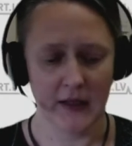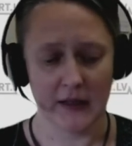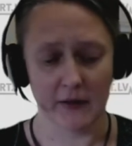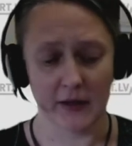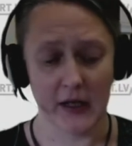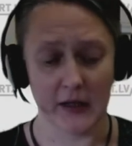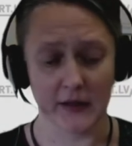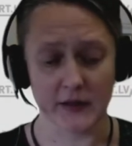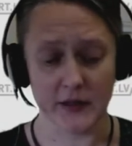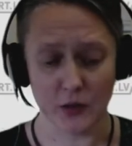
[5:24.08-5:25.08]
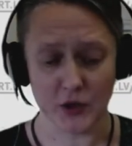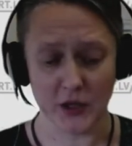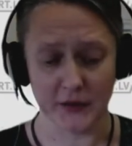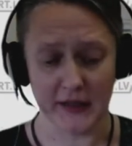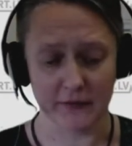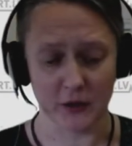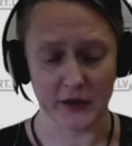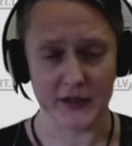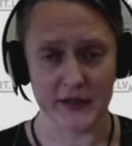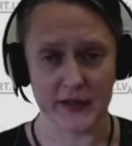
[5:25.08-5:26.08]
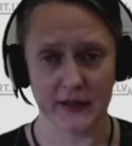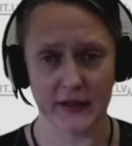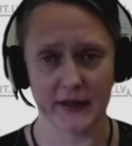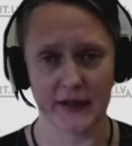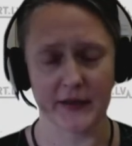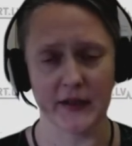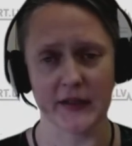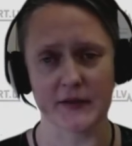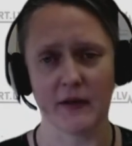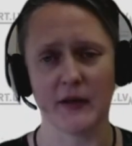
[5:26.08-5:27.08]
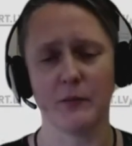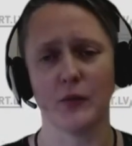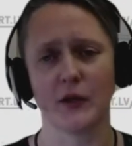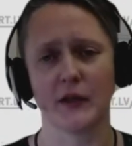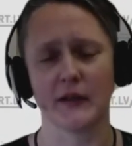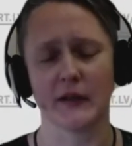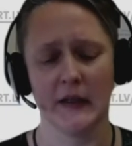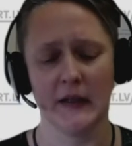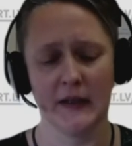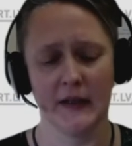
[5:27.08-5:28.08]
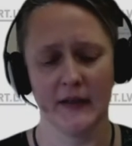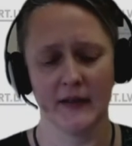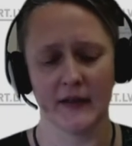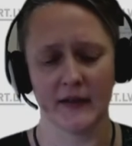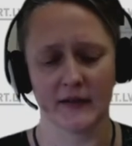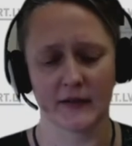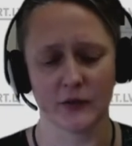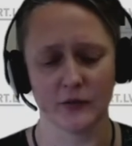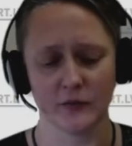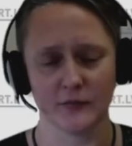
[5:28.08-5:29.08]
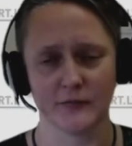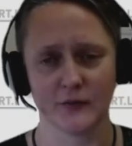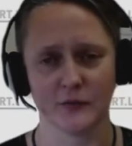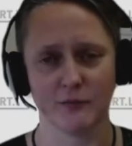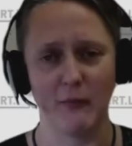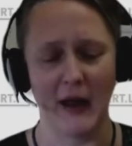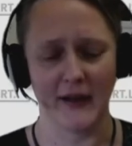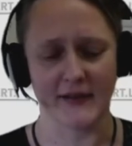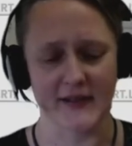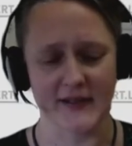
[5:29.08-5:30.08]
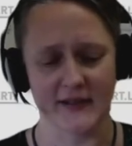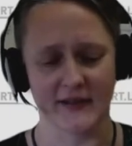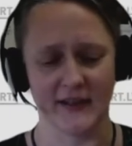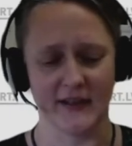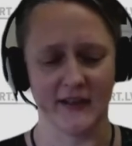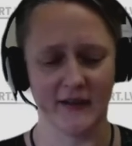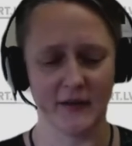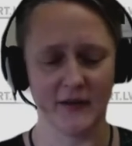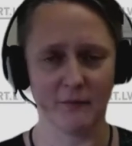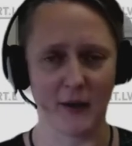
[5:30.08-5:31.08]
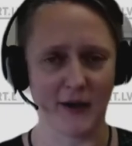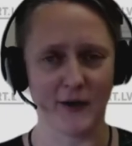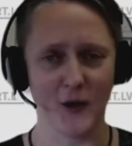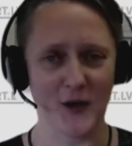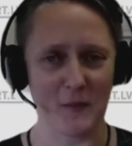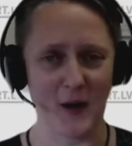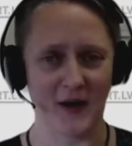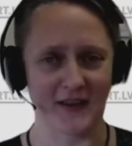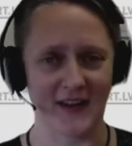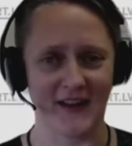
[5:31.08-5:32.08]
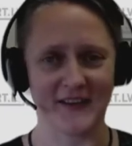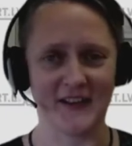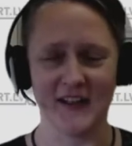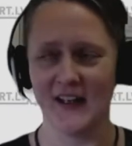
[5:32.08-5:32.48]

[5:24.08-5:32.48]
Regarding social networks, I think it's very important to balance the paranoia part and the